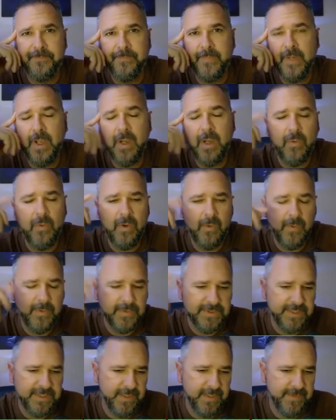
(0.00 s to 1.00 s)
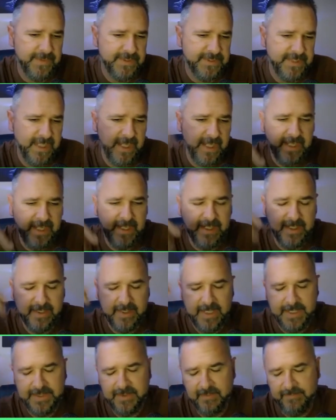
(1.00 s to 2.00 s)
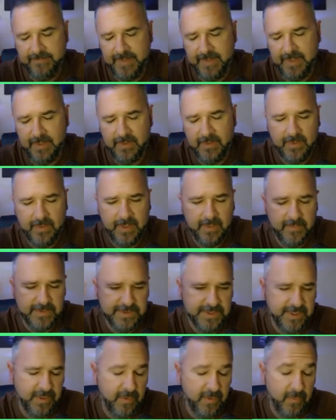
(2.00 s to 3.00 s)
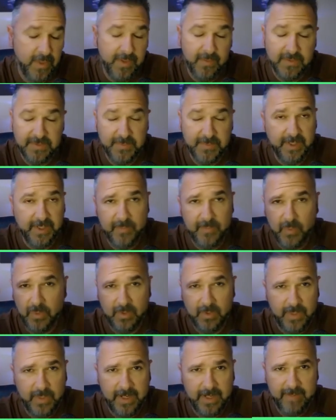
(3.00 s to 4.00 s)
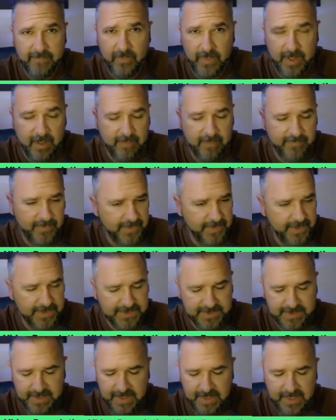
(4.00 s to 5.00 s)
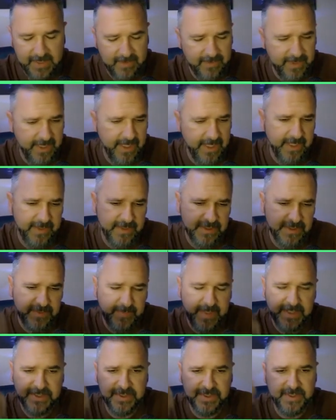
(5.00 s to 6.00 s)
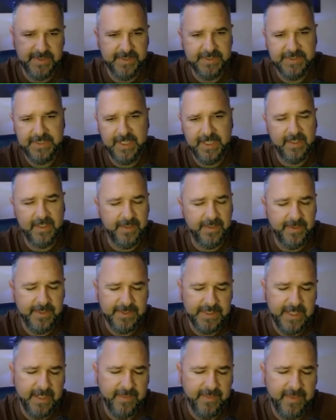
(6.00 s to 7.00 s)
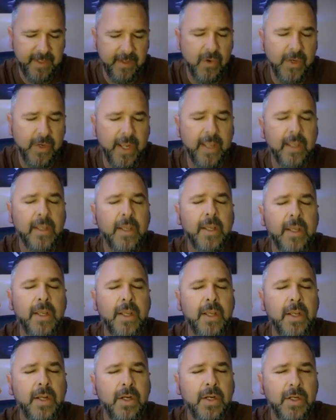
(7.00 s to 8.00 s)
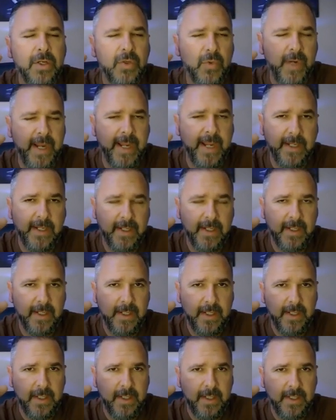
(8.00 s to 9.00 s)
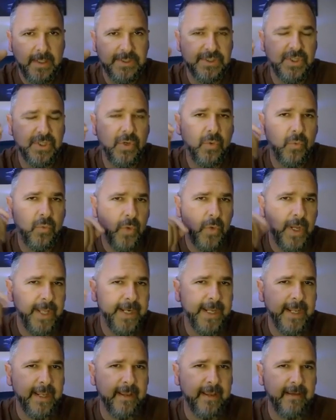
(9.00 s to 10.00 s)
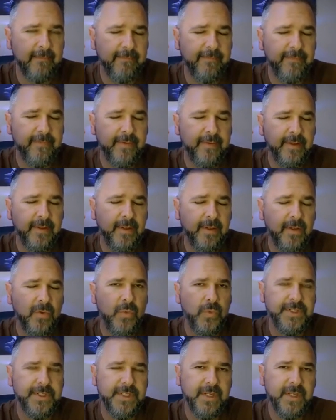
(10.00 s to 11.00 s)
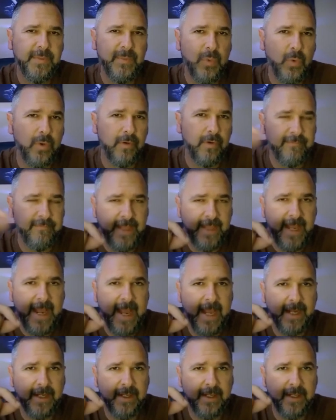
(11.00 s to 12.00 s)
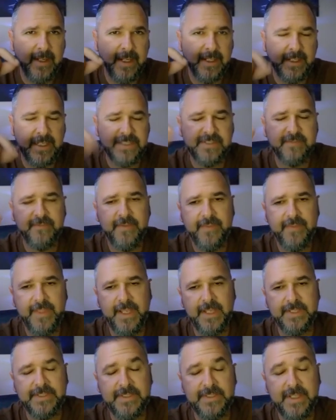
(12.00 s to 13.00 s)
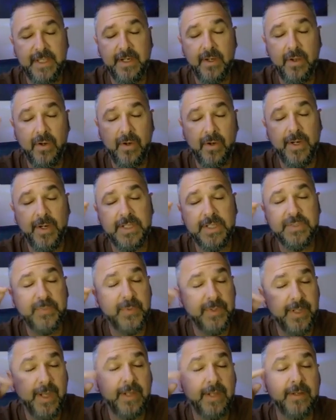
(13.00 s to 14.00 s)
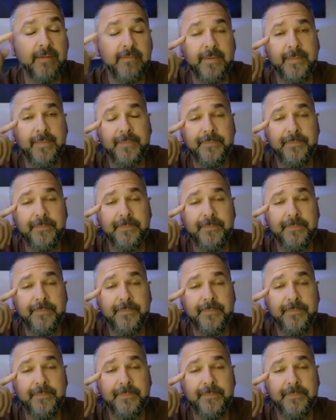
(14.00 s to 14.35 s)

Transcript: Oh, well, we were selling this thing and it led to a funnel, or it was, whether it was a brick and mortar or whatever, we offered this thing and this special and this sale and this kind of thing. Okay, great. So what if we did more of that and less of the things that aren't as productive?